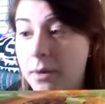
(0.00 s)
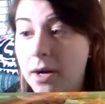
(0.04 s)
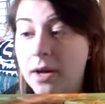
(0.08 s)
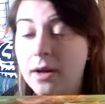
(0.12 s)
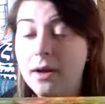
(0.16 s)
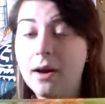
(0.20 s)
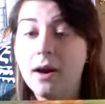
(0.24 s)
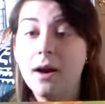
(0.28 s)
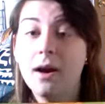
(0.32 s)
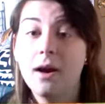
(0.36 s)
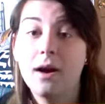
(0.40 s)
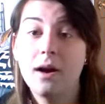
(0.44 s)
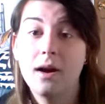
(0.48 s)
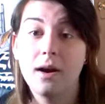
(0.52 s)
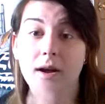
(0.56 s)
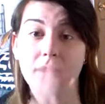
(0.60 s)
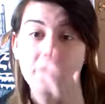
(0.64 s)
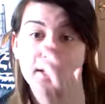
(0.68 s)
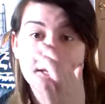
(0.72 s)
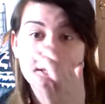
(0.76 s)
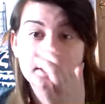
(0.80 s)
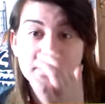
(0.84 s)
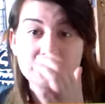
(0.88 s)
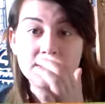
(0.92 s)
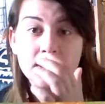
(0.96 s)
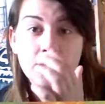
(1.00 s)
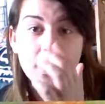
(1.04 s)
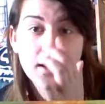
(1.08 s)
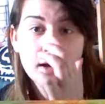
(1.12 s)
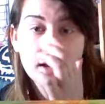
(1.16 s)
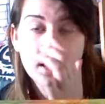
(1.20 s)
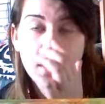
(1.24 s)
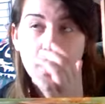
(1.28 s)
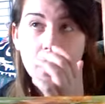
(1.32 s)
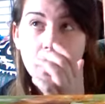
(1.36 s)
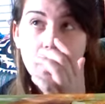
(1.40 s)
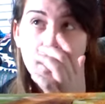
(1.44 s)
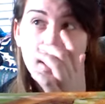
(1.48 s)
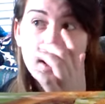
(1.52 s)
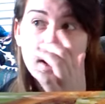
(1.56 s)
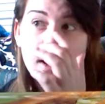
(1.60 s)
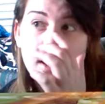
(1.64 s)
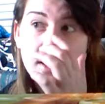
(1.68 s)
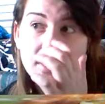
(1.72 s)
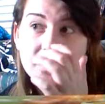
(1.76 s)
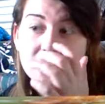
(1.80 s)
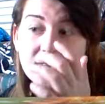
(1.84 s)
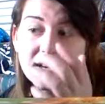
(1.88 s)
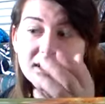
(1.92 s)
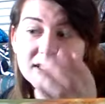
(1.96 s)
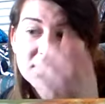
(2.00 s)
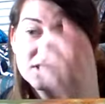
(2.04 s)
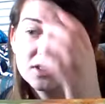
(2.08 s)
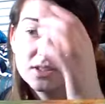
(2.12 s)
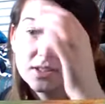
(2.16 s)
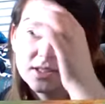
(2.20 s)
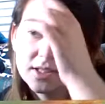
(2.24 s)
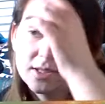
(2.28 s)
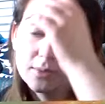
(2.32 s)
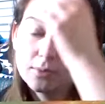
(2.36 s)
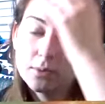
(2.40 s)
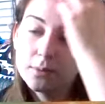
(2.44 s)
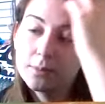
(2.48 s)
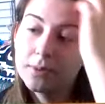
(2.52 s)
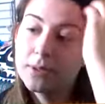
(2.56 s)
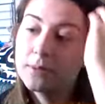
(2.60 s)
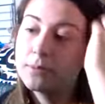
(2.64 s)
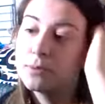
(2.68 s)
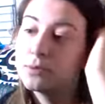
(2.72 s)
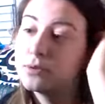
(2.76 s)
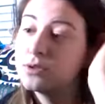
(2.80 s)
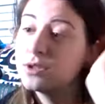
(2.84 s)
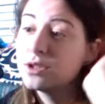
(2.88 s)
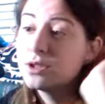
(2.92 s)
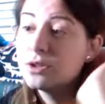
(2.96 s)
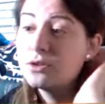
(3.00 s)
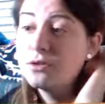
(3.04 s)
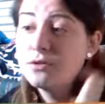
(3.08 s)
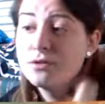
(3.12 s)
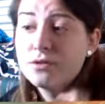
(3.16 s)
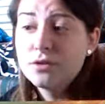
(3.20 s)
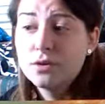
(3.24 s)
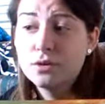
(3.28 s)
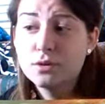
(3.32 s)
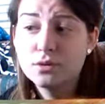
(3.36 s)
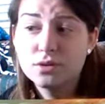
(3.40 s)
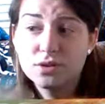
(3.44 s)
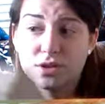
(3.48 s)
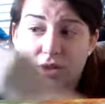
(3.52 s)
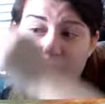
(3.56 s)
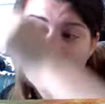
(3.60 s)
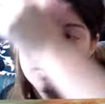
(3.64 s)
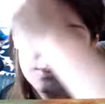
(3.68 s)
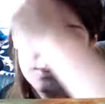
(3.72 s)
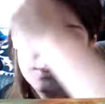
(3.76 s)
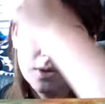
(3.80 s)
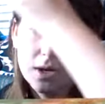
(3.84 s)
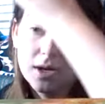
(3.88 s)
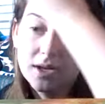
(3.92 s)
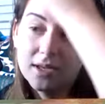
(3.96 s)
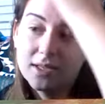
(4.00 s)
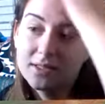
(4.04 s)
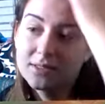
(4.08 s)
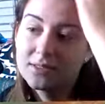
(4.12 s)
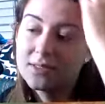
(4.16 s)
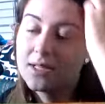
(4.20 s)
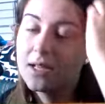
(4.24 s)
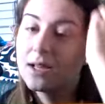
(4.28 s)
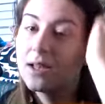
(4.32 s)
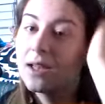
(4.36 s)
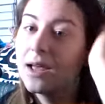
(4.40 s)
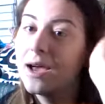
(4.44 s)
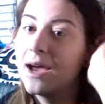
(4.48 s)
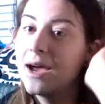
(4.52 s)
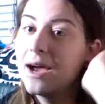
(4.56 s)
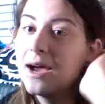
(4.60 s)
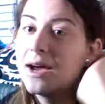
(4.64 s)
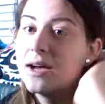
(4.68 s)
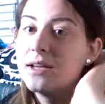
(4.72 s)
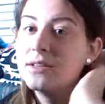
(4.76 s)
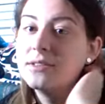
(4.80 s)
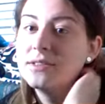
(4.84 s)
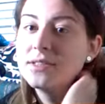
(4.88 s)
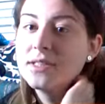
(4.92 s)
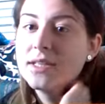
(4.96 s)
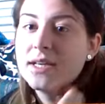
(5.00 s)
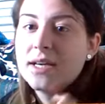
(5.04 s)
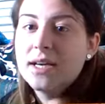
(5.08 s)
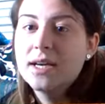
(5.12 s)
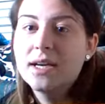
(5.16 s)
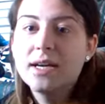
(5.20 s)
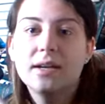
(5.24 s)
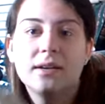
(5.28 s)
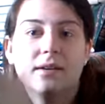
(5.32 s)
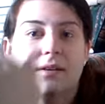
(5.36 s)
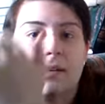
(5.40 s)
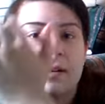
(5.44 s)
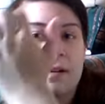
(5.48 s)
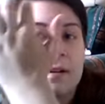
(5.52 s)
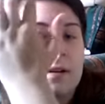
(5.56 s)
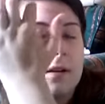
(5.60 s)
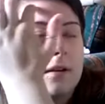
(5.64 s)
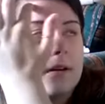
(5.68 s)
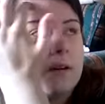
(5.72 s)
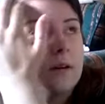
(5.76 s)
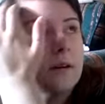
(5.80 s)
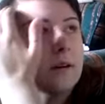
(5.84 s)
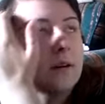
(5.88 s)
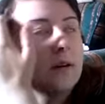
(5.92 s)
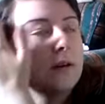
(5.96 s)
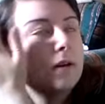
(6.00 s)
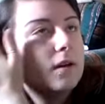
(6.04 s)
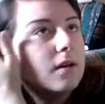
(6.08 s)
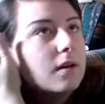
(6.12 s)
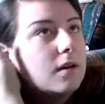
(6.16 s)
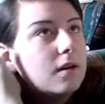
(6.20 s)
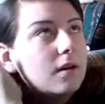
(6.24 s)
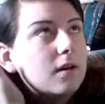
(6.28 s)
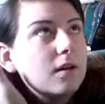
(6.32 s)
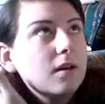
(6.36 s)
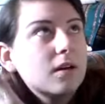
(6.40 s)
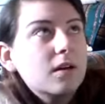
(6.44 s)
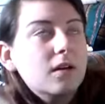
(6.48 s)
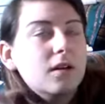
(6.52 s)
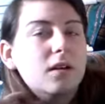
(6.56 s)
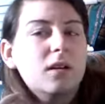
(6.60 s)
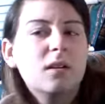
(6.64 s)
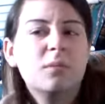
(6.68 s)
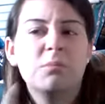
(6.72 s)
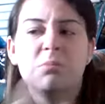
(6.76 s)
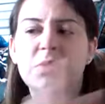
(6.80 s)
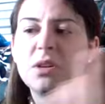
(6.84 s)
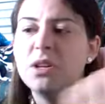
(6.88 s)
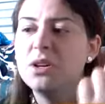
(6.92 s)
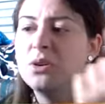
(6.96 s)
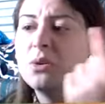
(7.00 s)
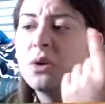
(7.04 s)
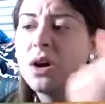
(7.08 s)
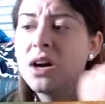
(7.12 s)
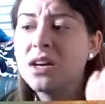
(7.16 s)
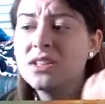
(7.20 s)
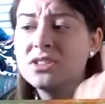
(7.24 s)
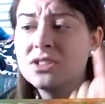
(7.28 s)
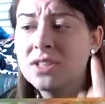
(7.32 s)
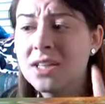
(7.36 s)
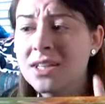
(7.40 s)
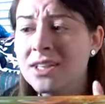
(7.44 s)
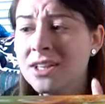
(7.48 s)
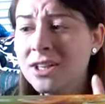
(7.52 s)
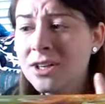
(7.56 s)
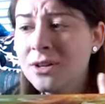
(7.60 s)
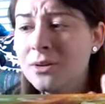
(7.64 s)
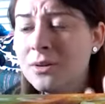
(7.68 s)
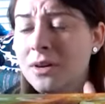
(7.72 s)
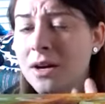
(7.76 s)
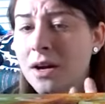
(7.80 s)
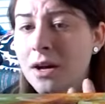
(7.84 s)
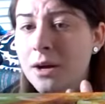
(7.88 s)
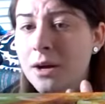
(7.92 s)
my eyes. Occasionally what people do for Snow White is they'll add in blue eyeshadow,